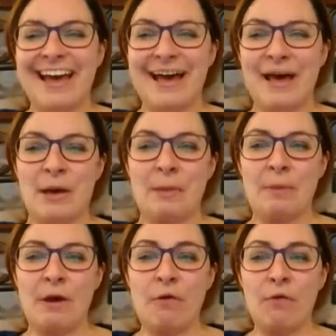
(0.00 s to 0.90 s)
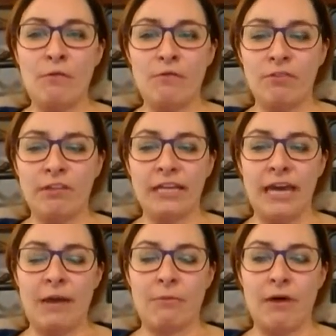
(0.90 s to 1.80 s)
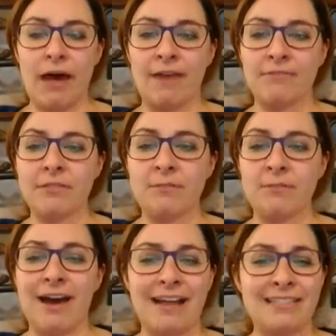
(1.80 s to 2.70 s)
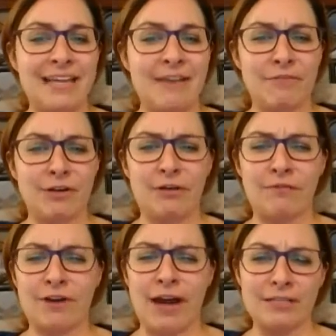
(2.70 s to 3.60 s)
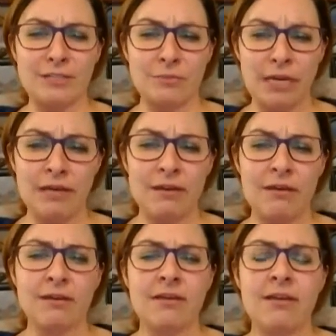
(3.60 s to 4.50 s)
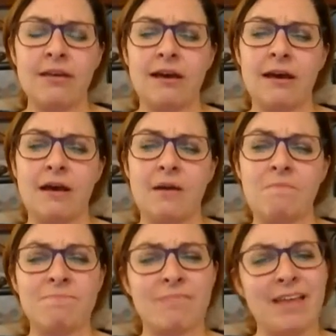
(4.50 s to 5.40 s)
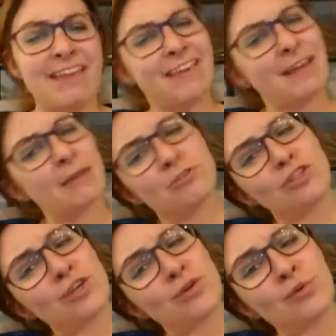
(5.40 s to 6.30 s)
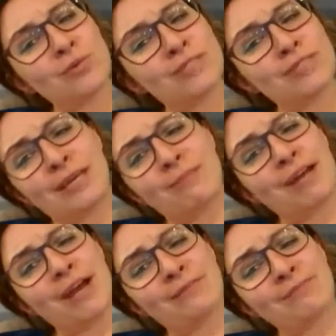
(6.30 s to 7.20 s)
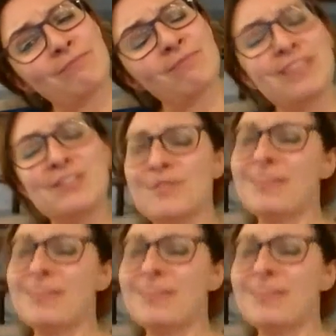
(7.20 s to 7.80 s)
Um, hopefully, I will have some content for you for next week. Um, I think I'm just going to go to sleep So,